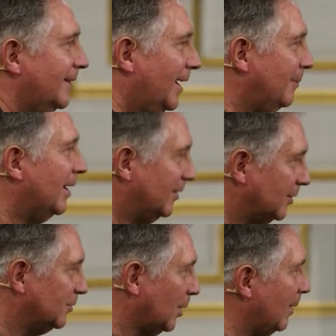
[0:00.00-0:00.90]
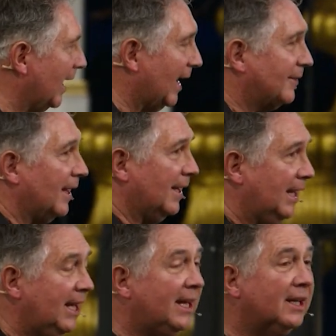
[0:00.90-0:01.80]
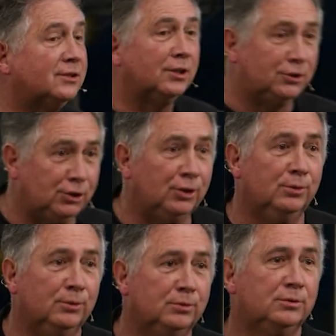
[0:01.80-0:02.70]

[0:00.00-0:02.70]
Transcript: you. Amen. Somebody like that, he gets to choose.